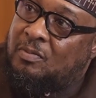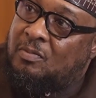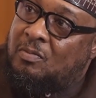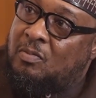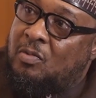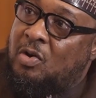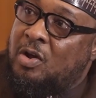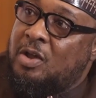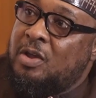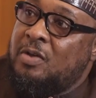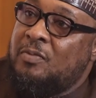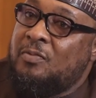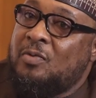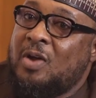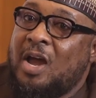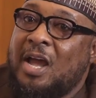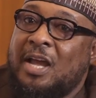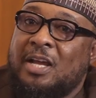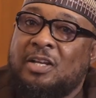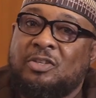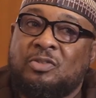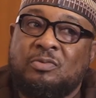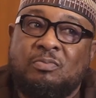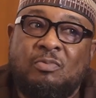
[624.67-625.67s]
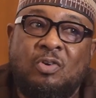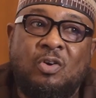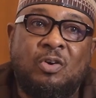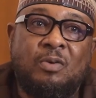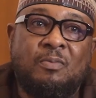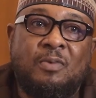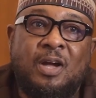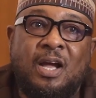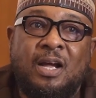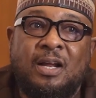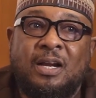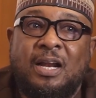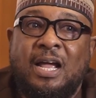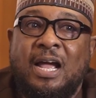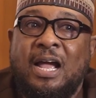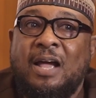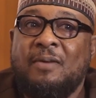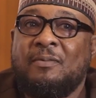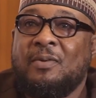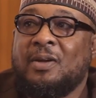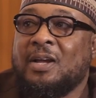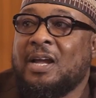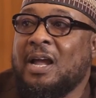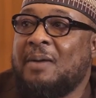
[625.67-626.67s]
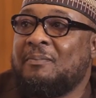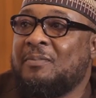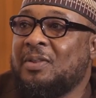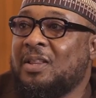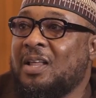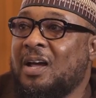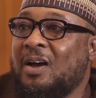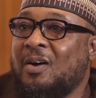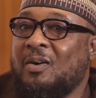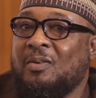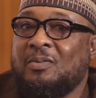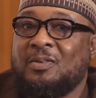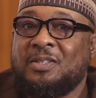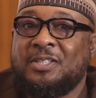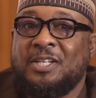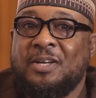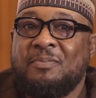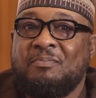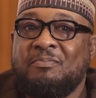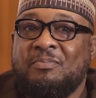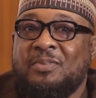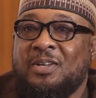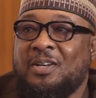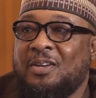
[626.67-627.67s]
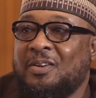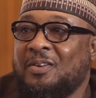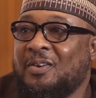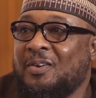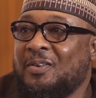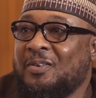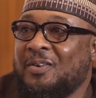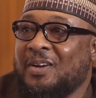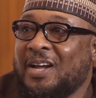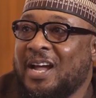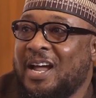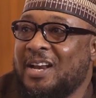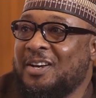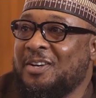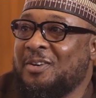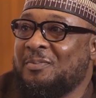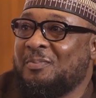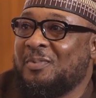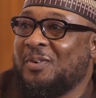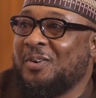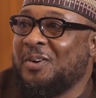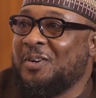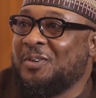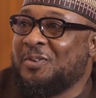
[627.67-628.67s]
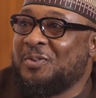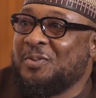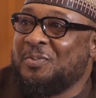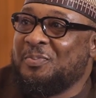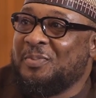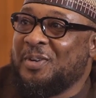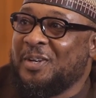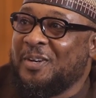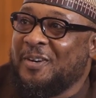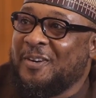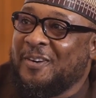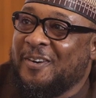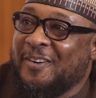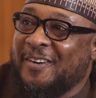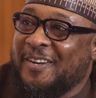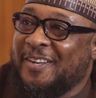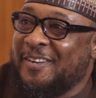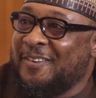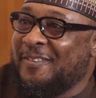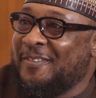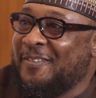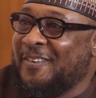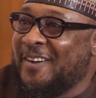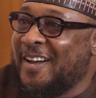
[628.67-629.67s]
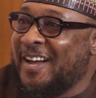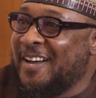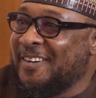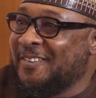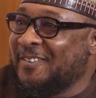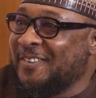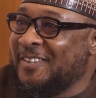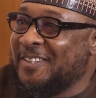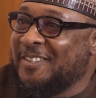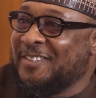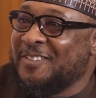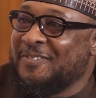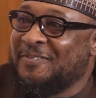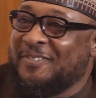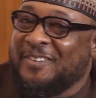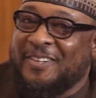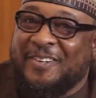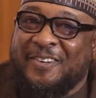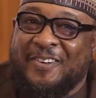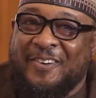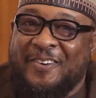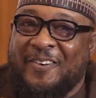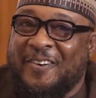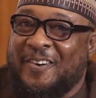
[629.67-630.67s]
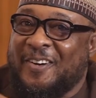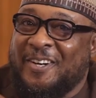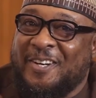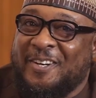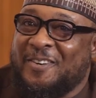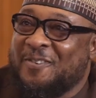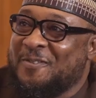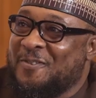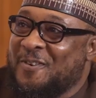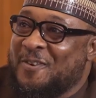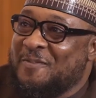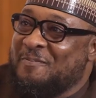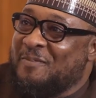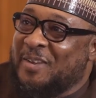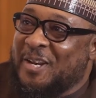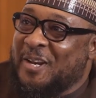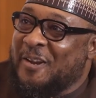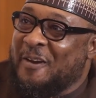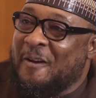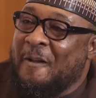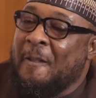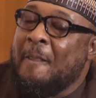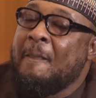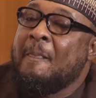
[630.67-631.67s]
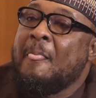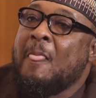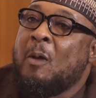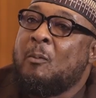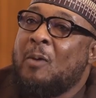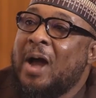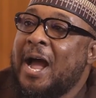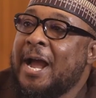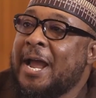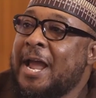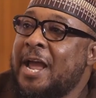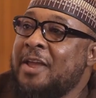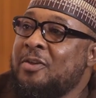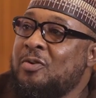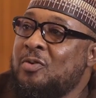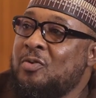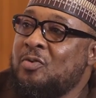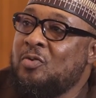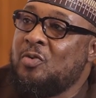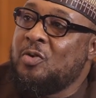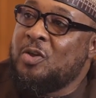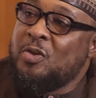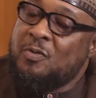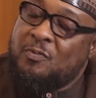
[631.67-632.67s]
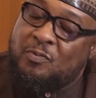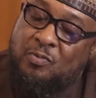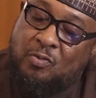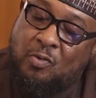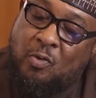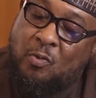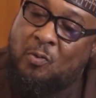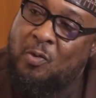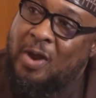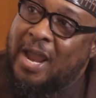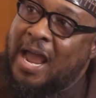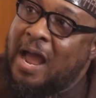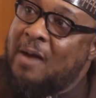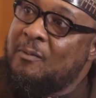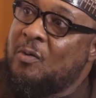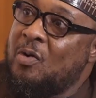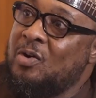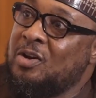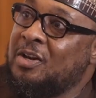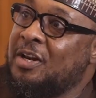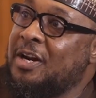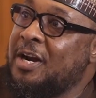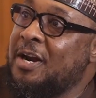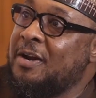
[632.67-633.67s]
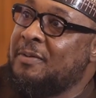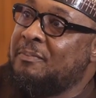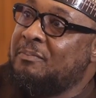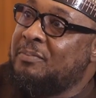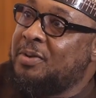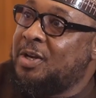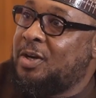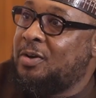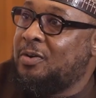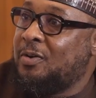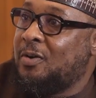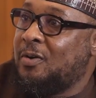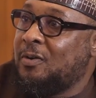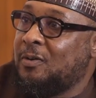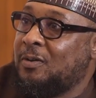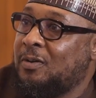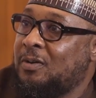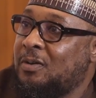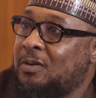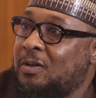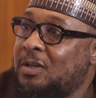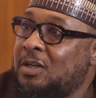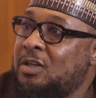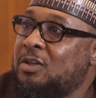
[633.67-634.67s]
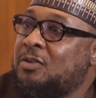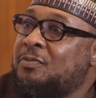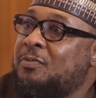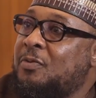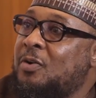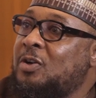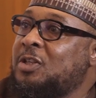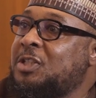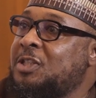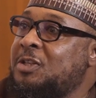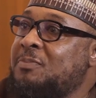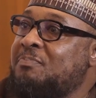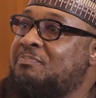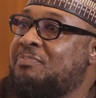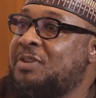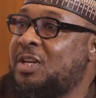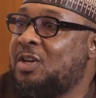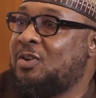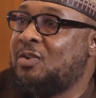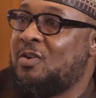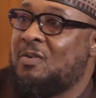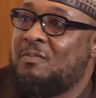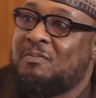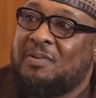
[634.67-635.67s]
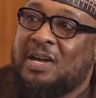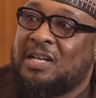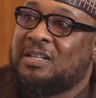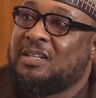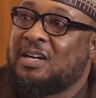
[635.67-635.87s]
But if you are a small bank that have a capital of 10 billion, you can deploy 2 billion. If you are 20 billion, only 4 billion. What can you do? If we have 100 billion, it's 40 billion per